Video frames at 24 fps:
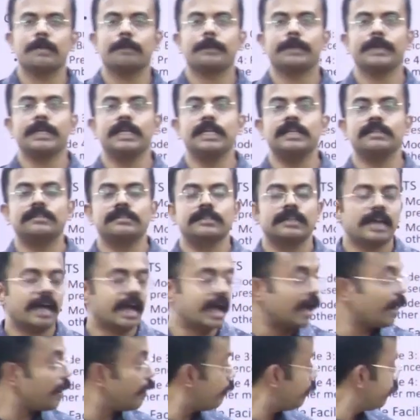companies
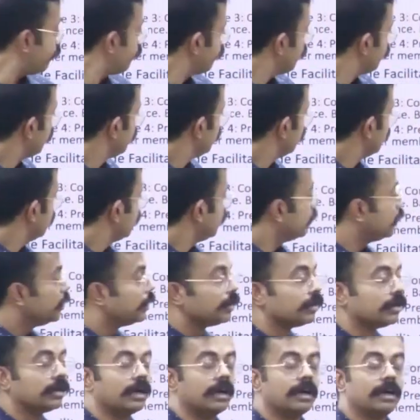have
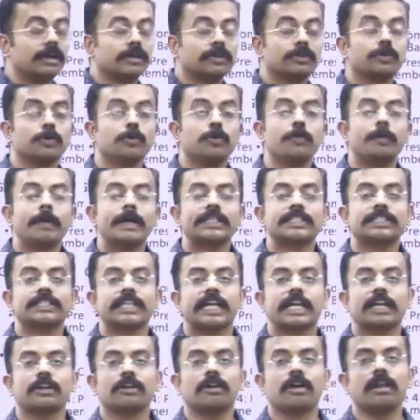too much
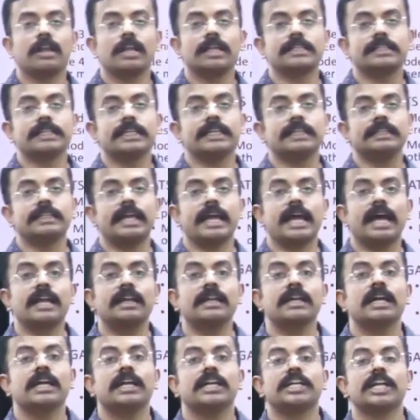technology, they
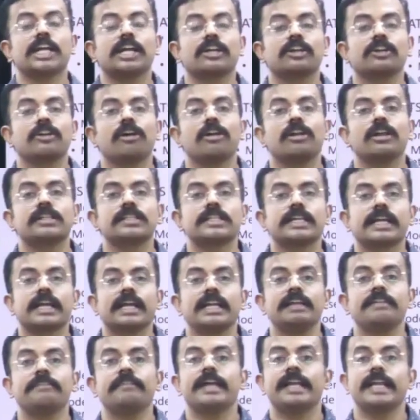are
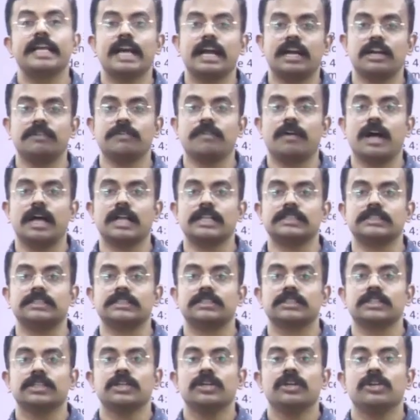technologically very
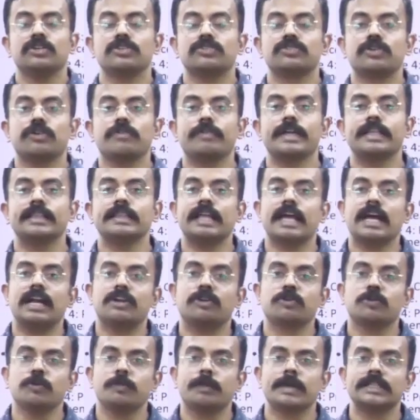advanced. So when they are
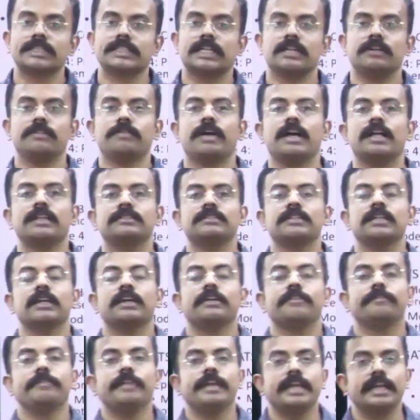too much advanced,
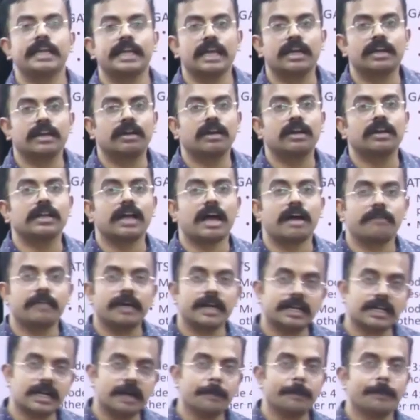
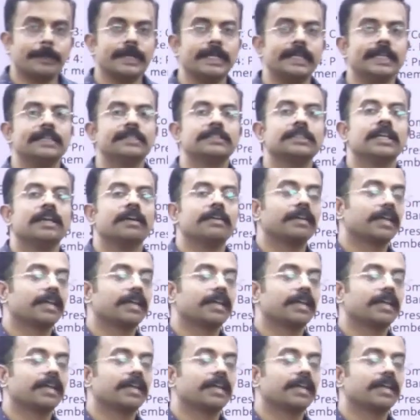our companies